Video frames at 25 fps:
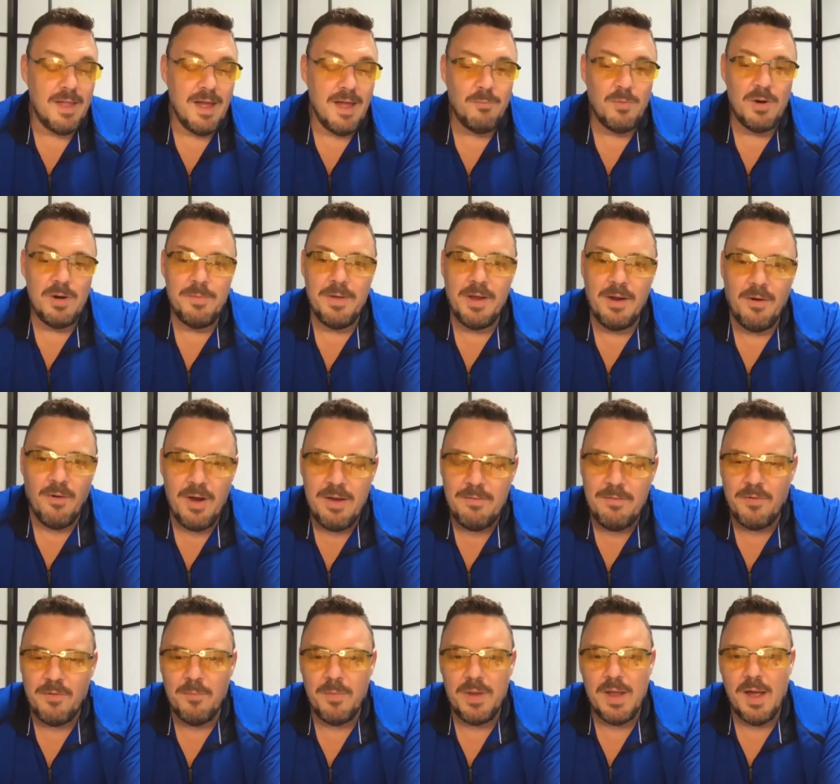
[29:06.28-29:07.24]
would have been
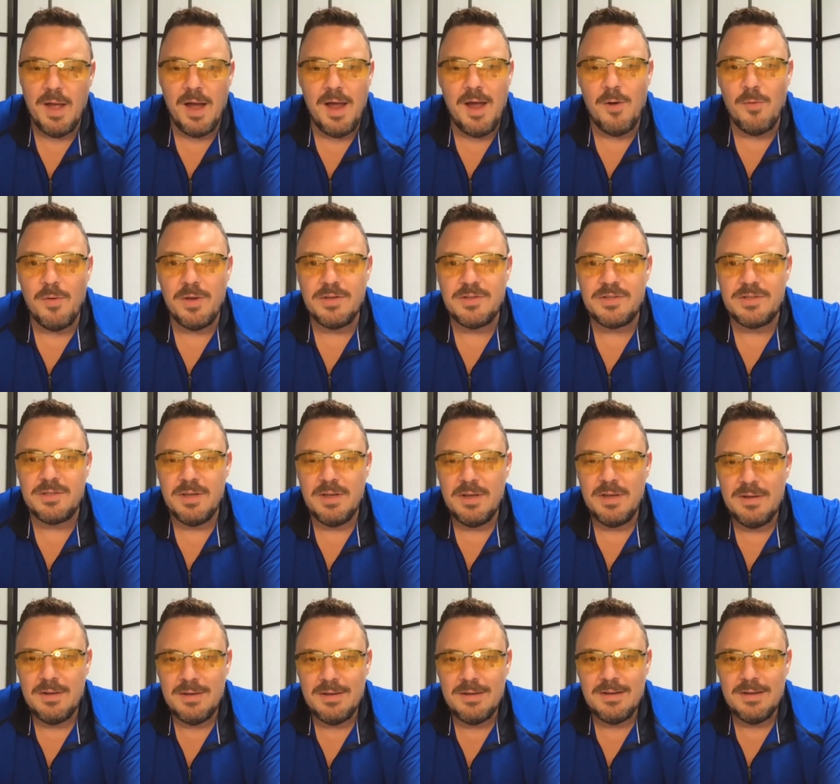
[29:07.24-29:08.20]
great for me. I was
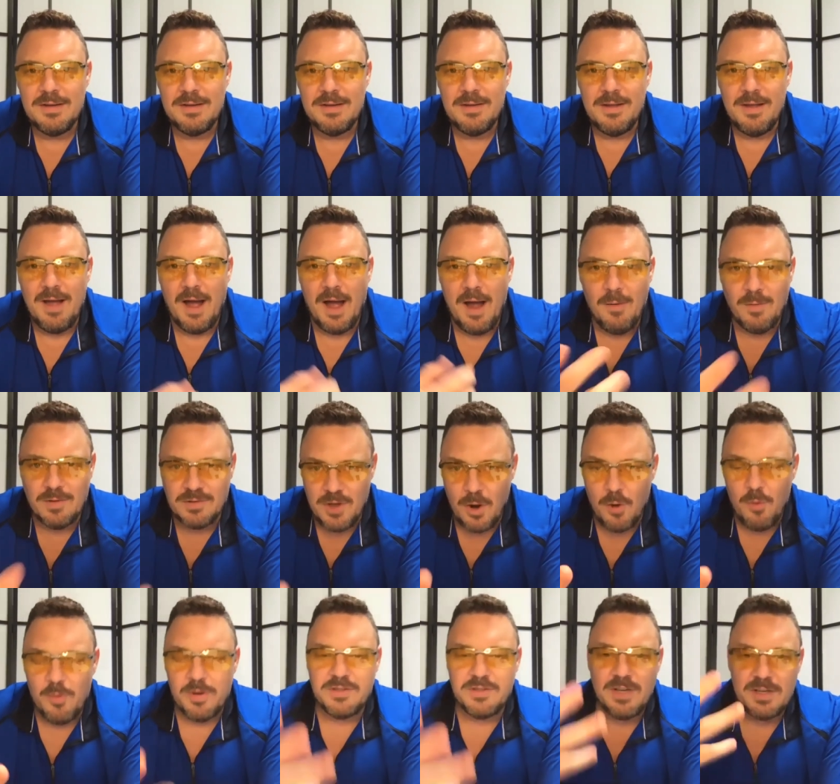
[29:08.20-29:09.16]

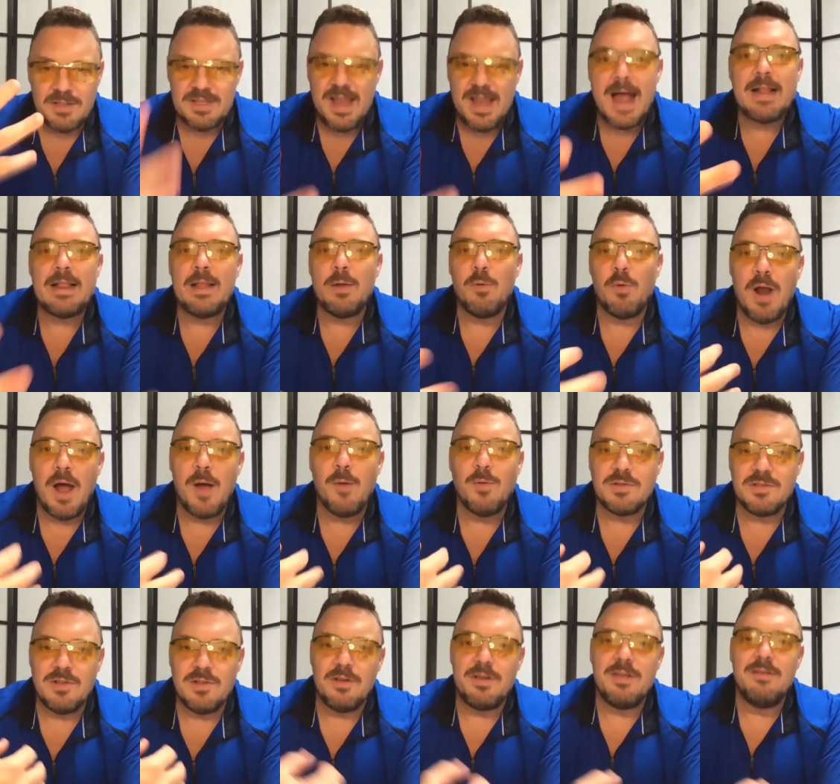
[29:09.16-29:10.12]
always exactly what I
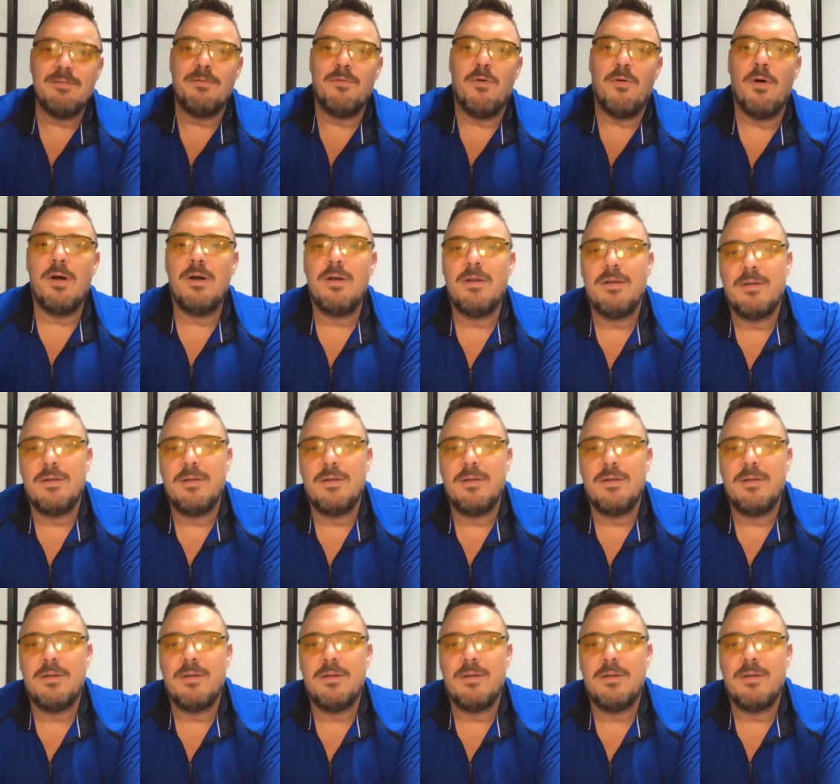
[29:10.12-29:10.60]
was looking for.